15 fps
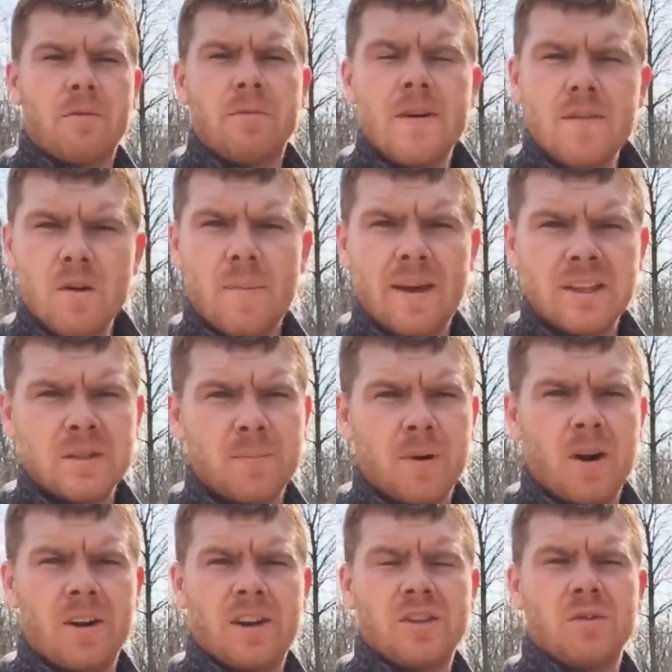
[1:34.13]
at River Bends
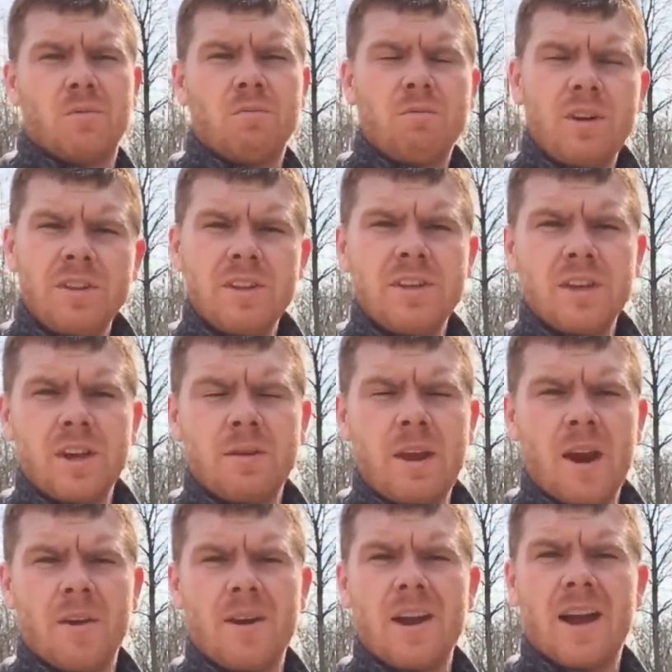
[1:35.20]
Park. It's a really good
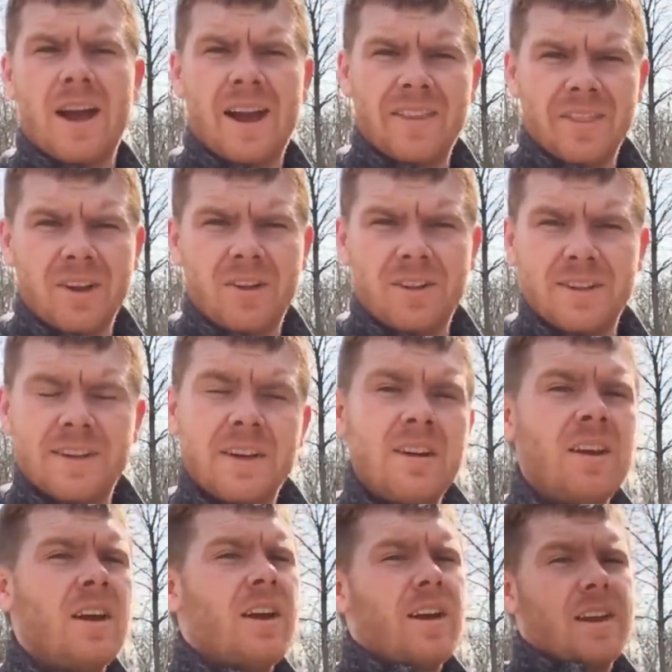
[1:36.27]
area on the Clinton.
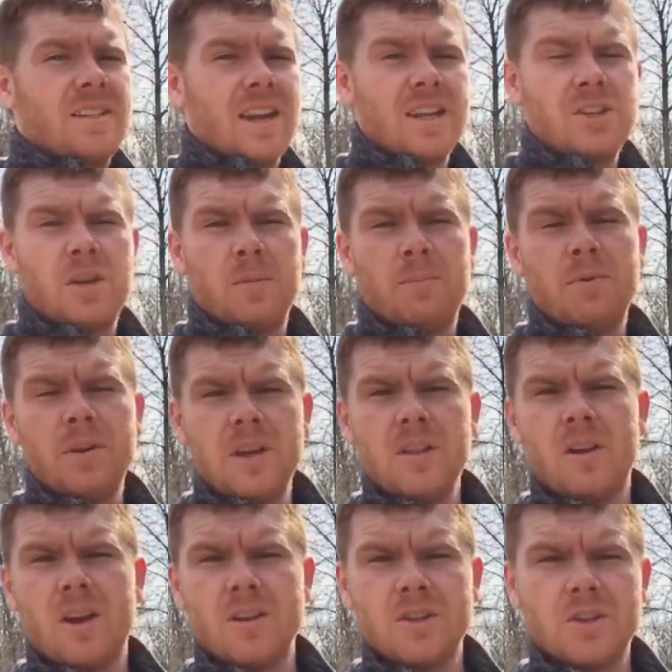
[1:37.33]
It's actually a pretty
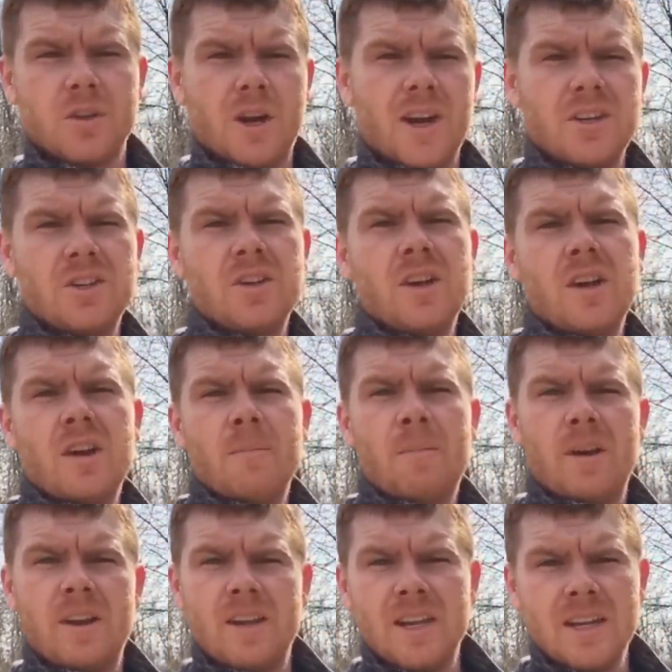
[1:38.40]
long stretch,
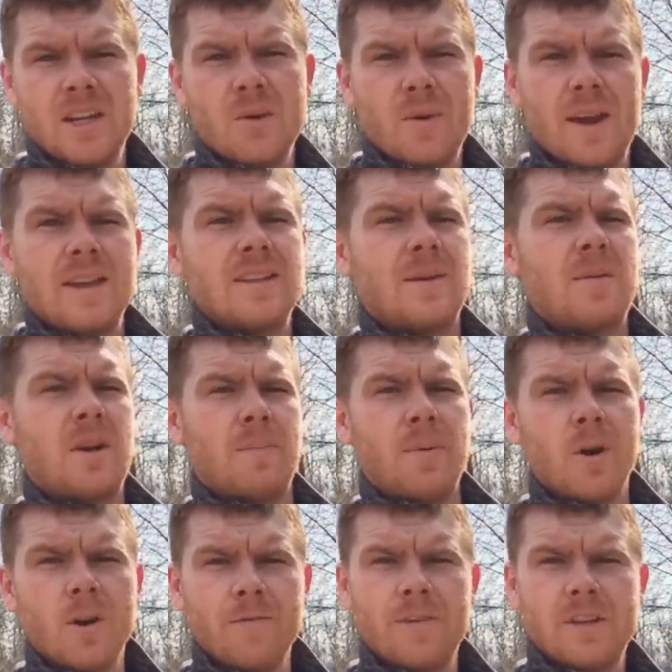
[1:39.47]
but anyways, I'm in a
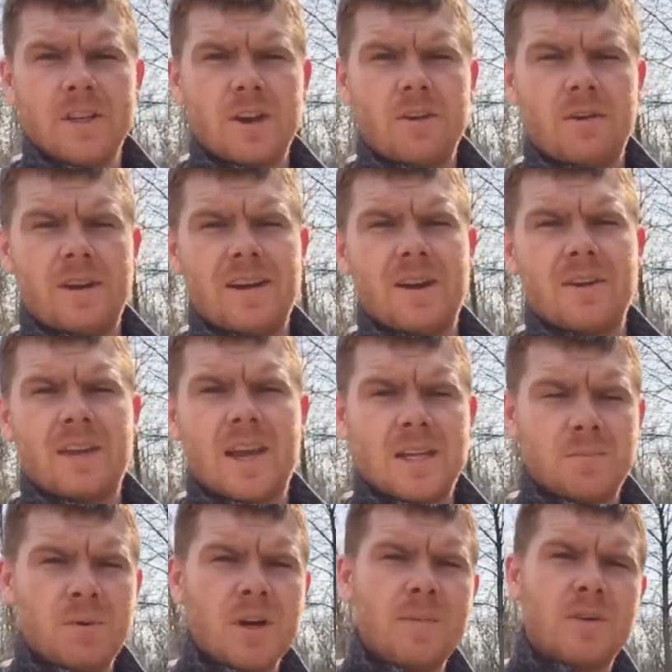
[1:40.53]
perfect area right now to
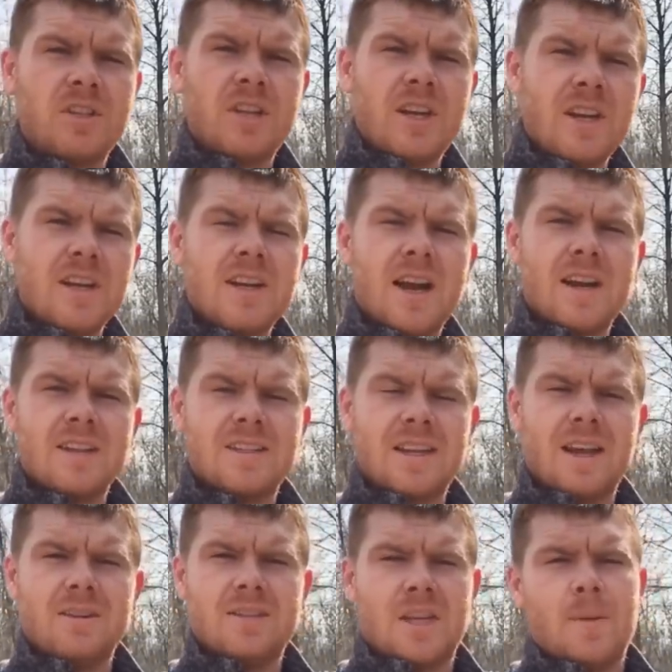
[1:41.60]
cast pretty much any kind of
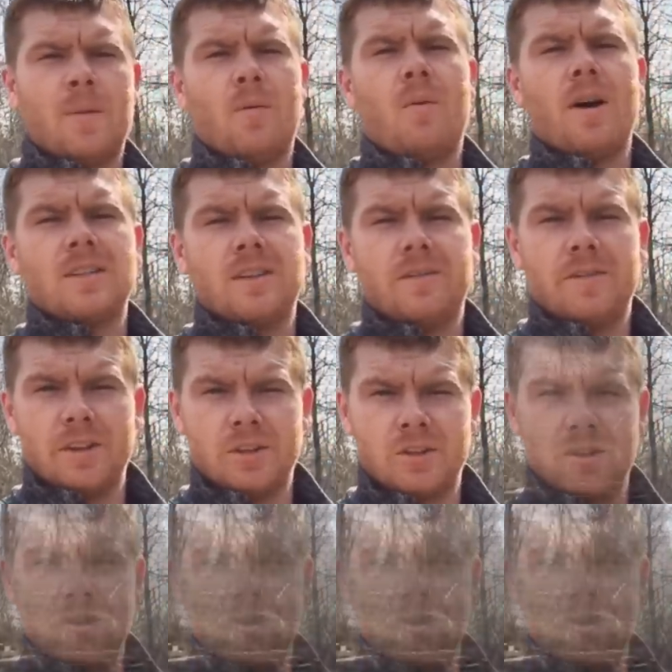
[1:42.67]
style setup I want to fish.